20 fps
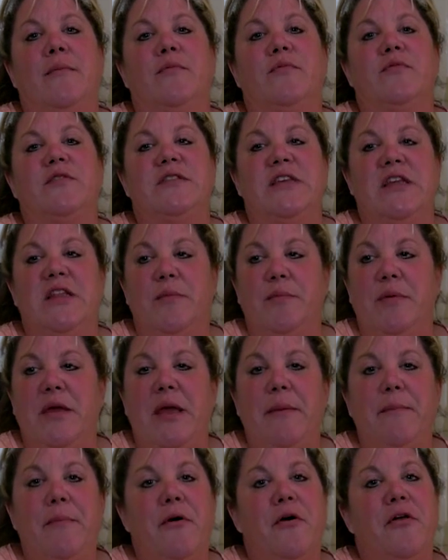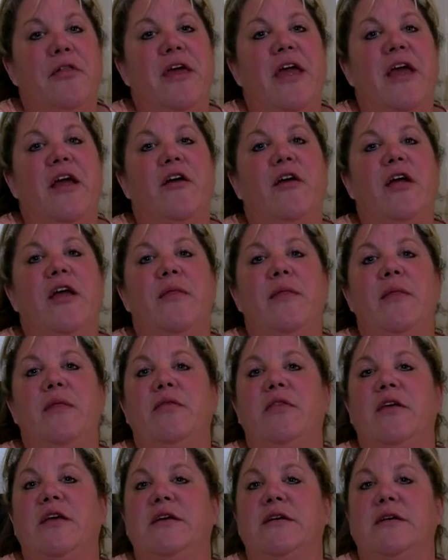see the people there
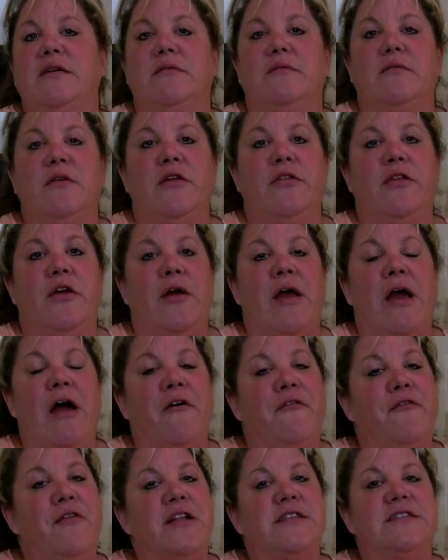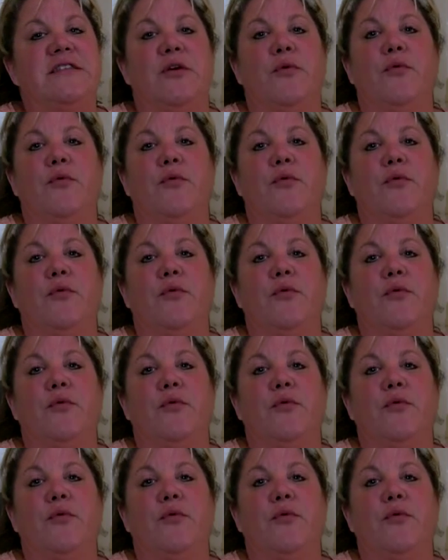in their outfits.